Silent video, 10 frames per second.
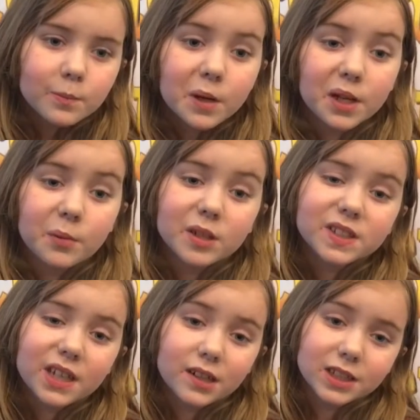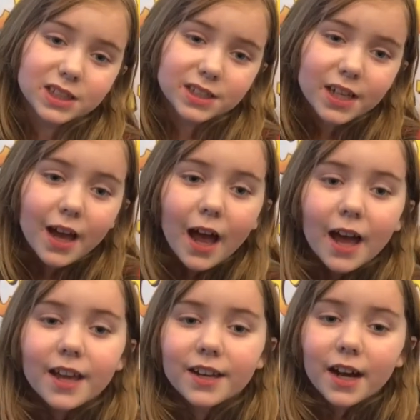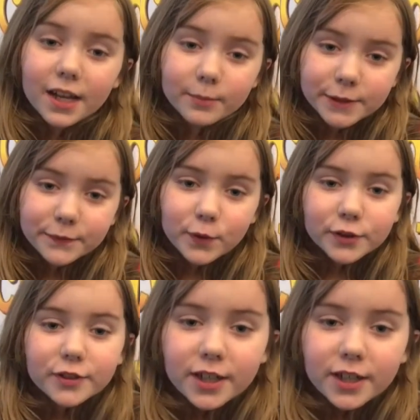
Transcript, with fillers: My name is Ireland, and I am in fourth